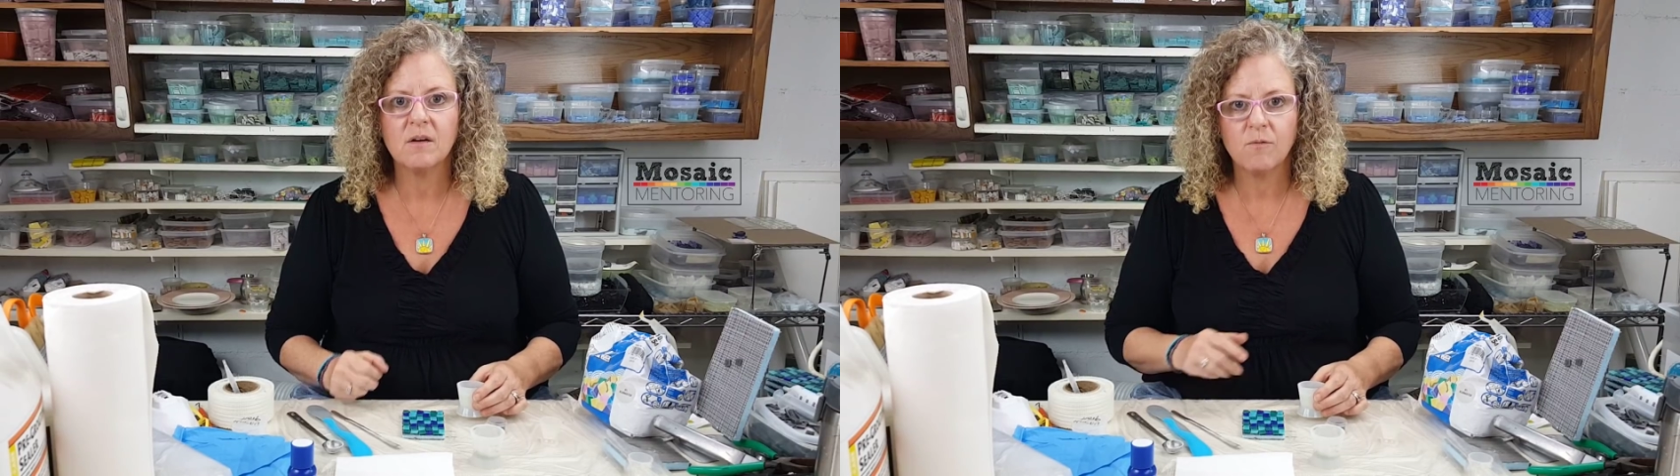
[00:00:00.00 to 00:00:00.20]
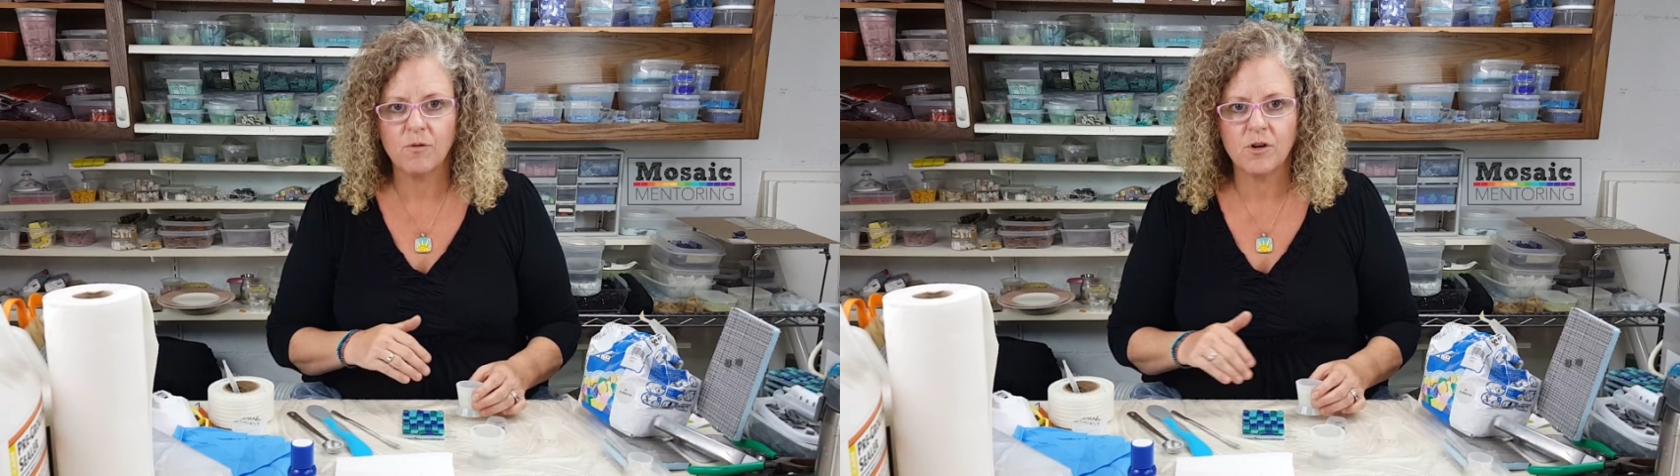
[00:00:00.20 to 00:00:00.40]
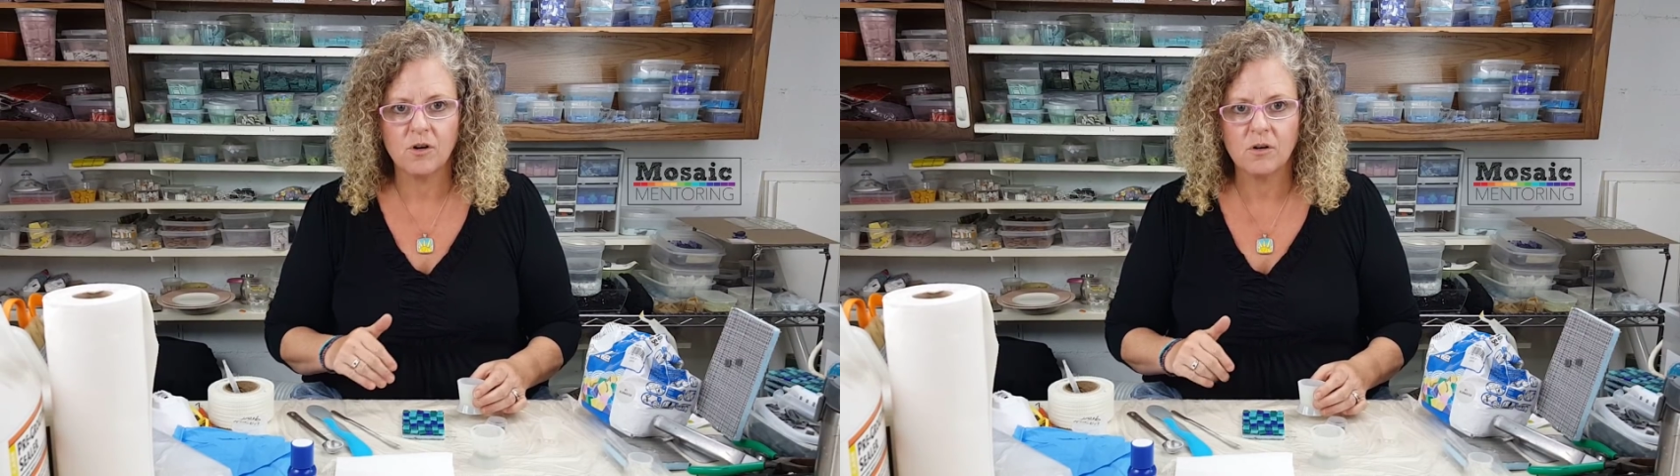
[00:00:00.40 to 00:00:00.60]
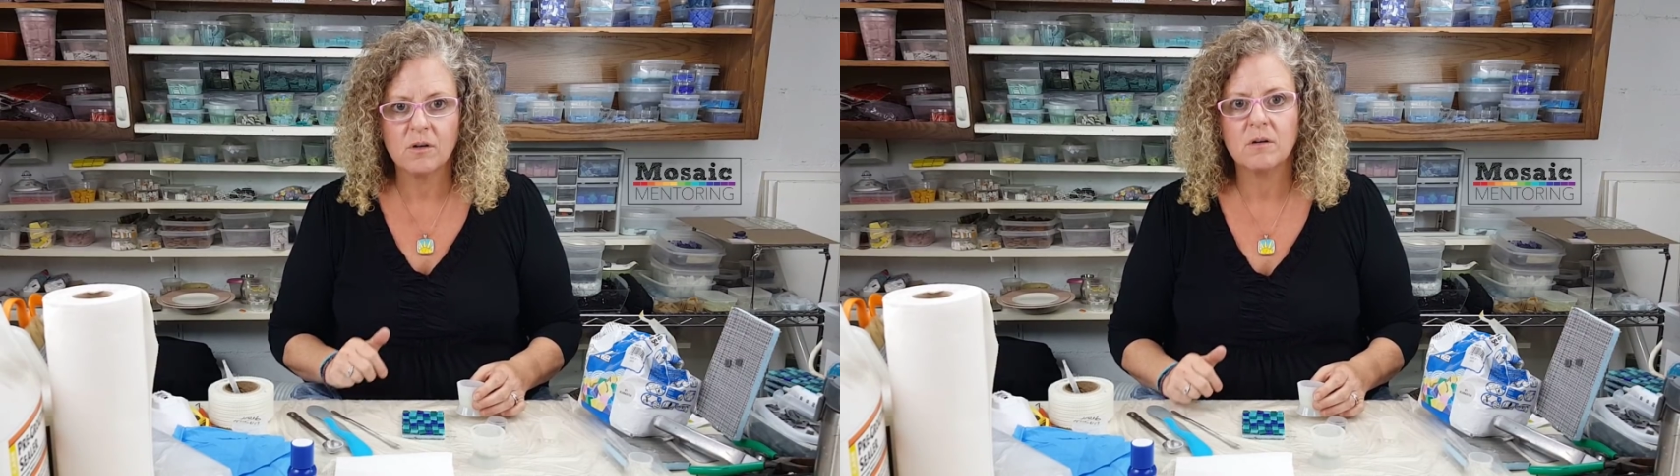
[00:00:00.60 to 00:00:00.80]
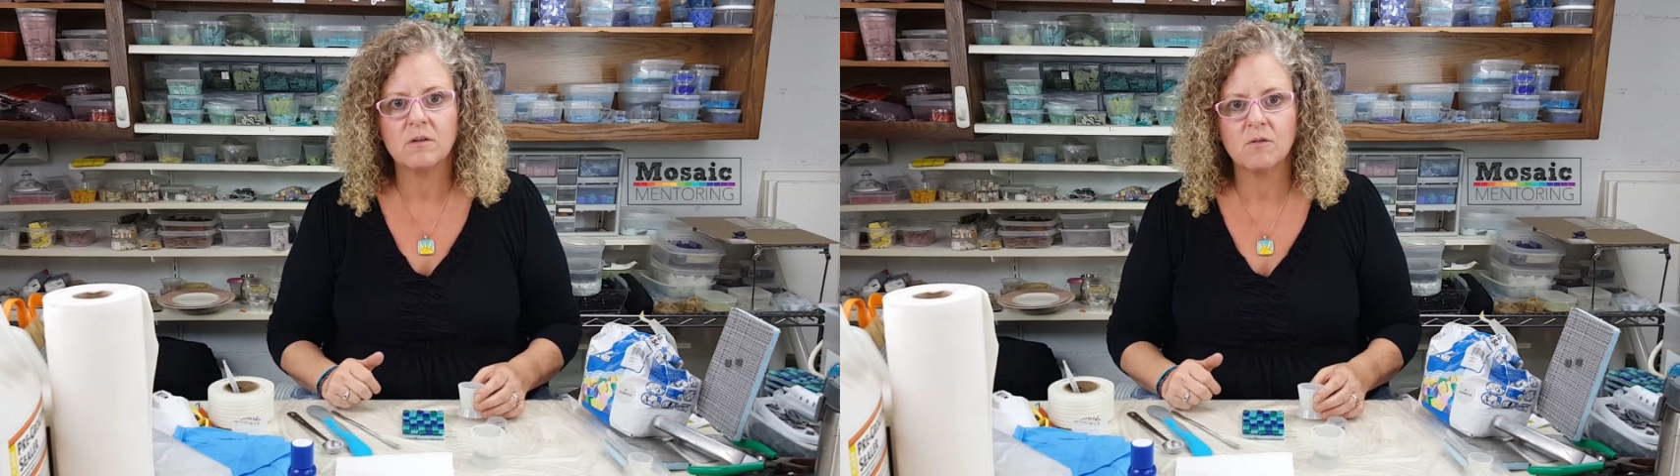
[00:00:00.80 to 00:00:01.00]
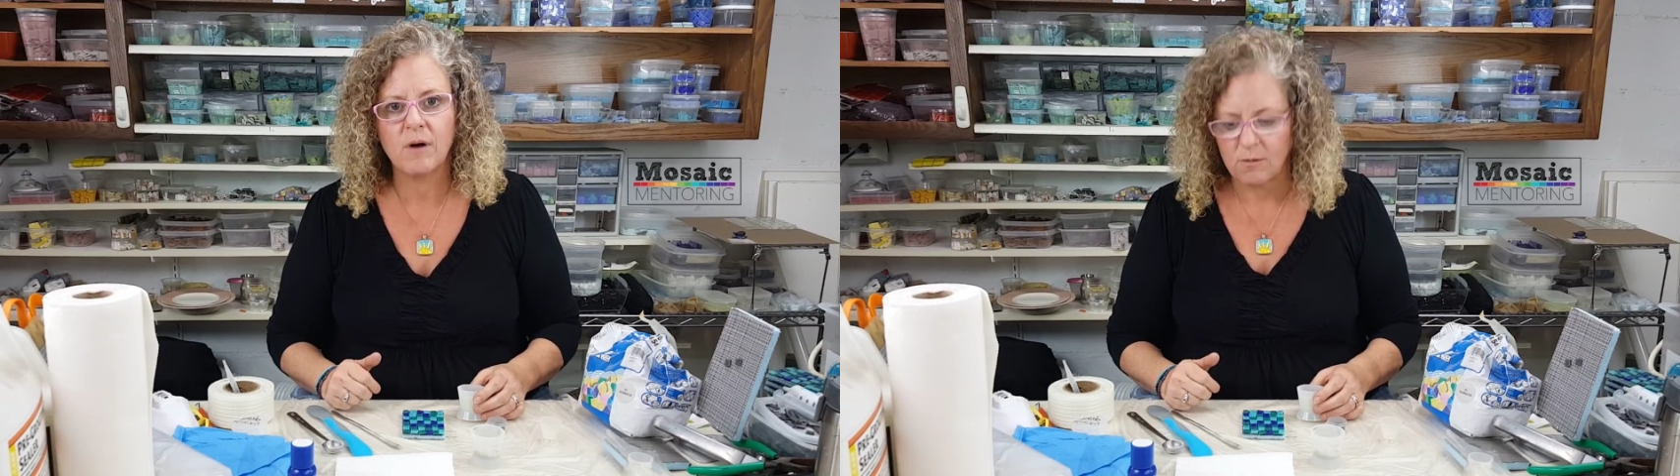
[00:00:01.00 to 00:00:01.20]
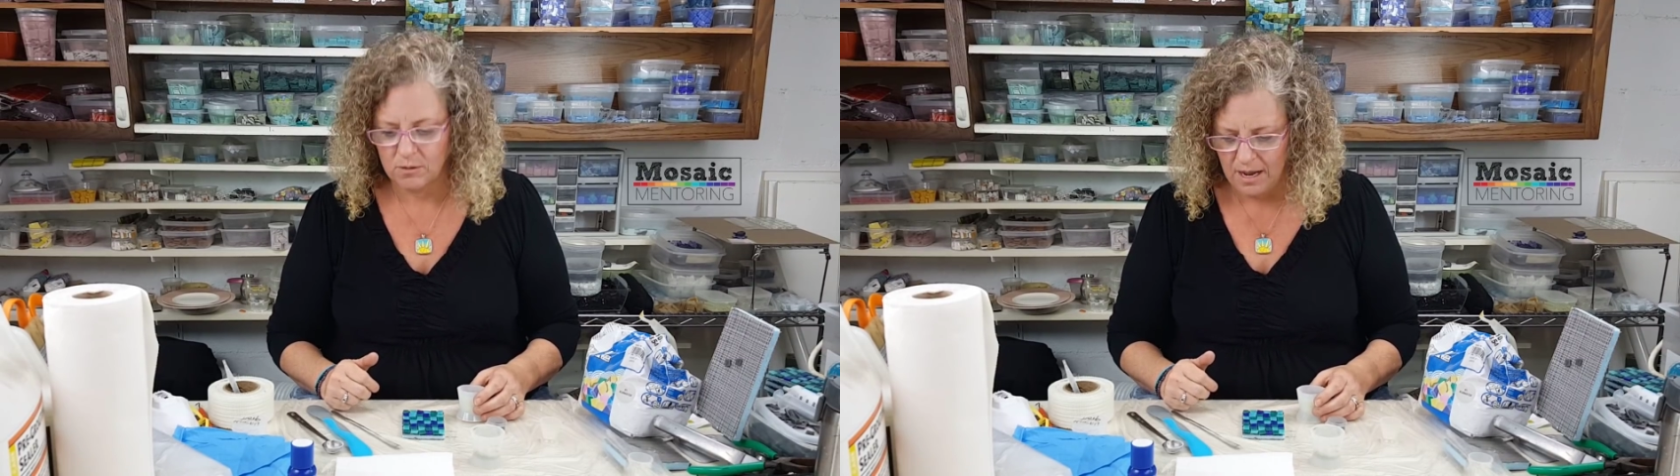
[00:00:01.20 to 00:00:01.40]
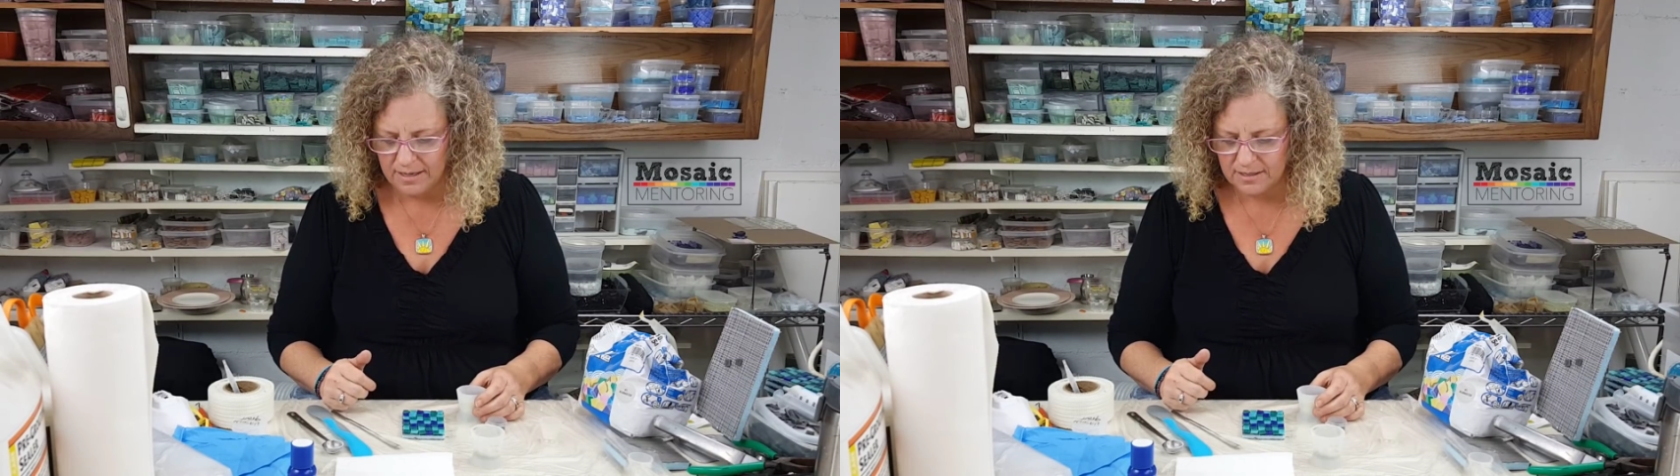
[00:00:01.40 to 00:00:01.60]
for your grout
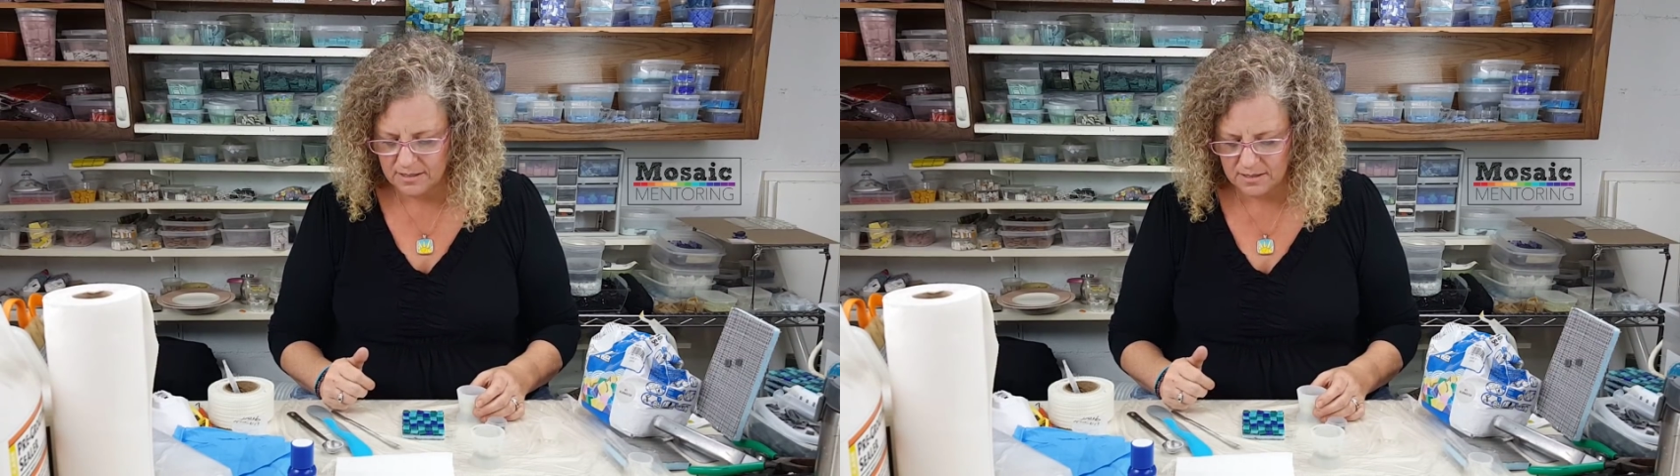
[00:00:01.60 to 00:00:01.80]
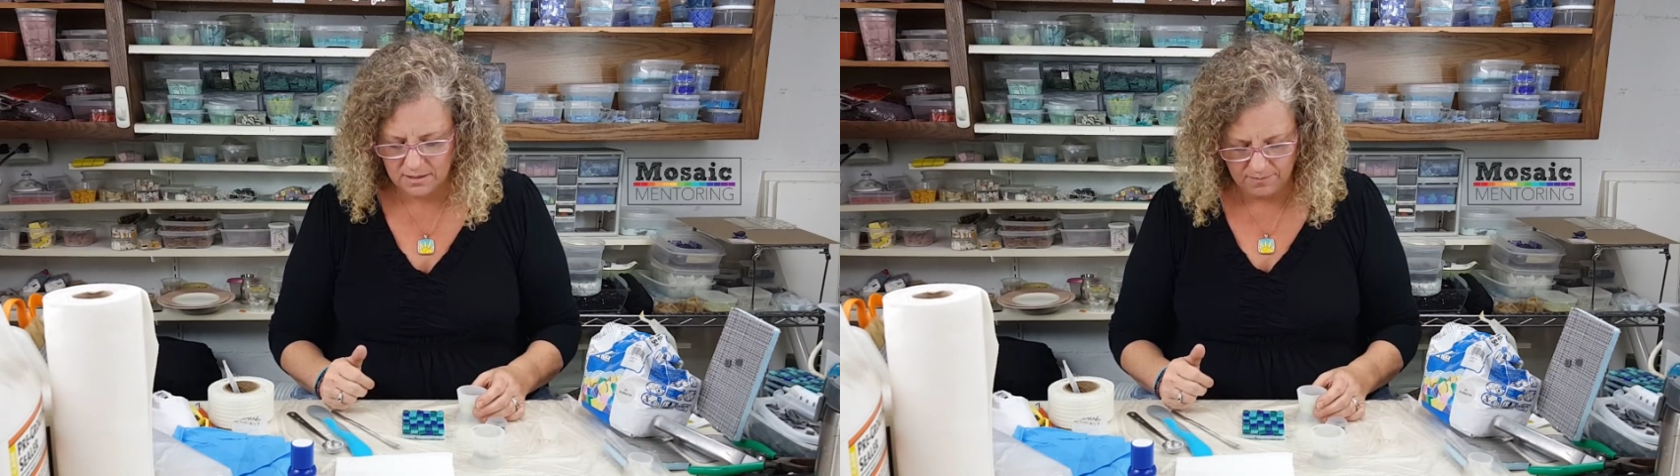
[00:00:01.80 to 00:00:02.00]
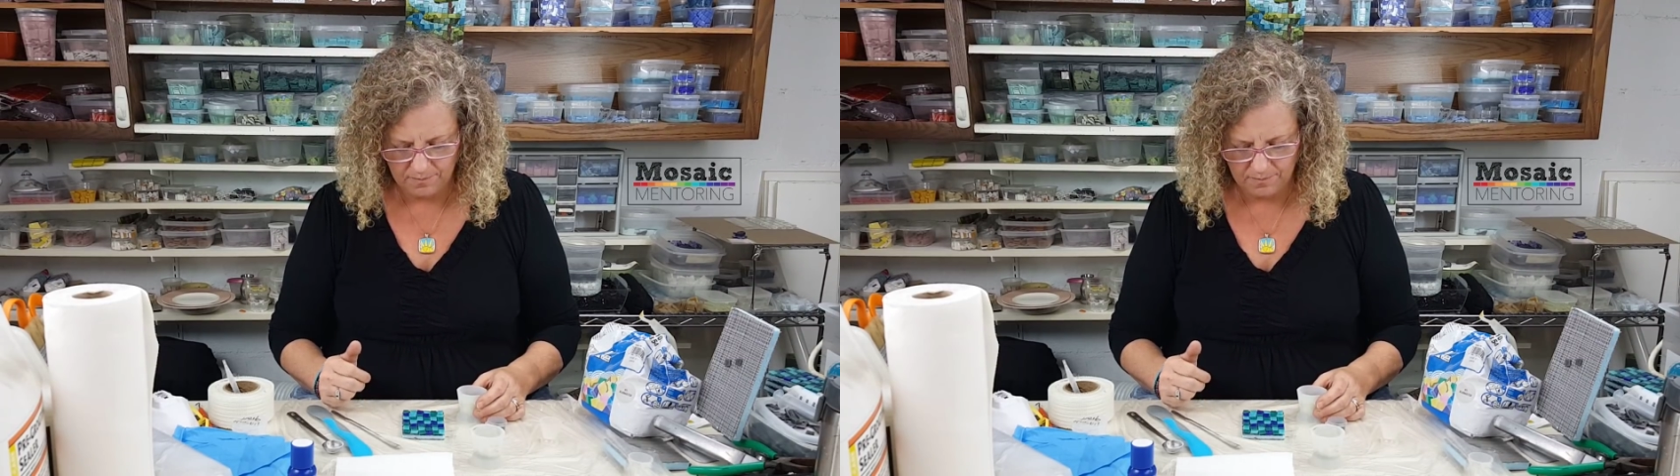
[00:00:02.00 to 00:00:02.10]
lines.